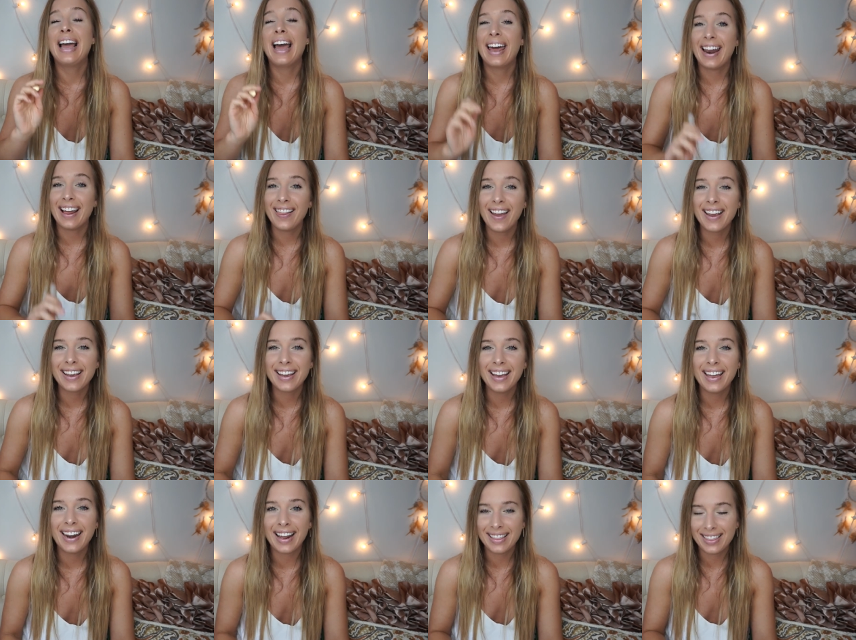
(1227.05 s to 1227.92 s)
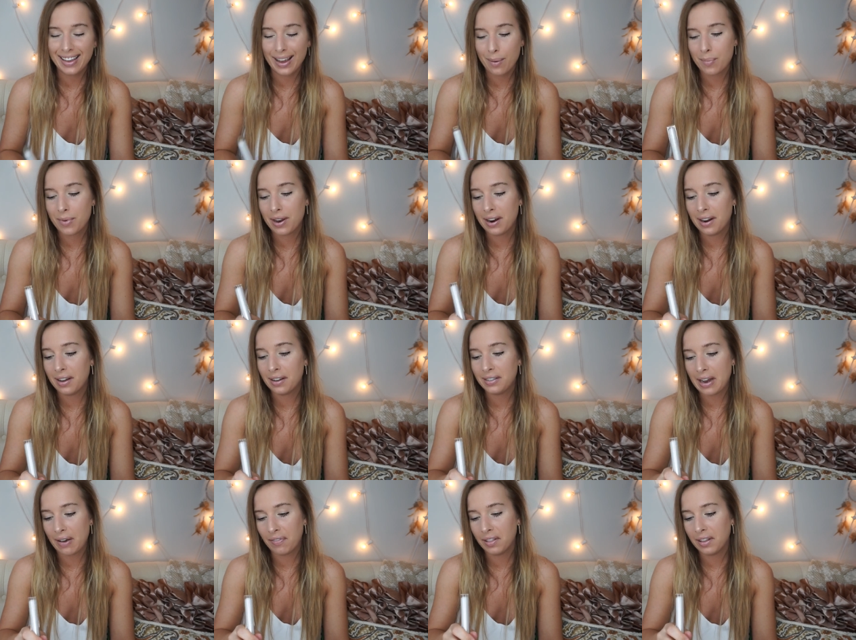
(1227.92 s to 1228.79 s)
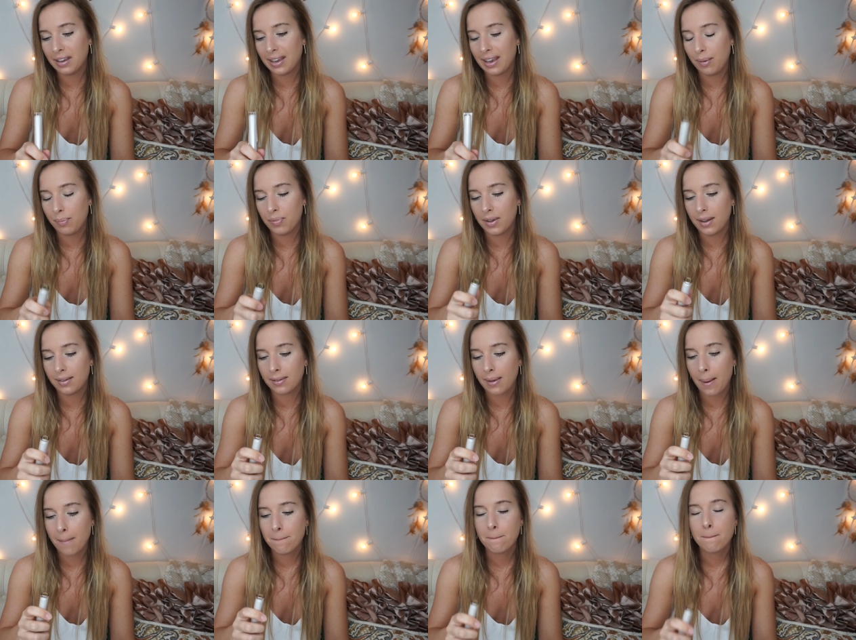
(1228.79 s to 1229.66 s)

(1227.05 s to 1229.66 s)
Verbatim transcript: And I like it and I think I'm gonna definitely keep this.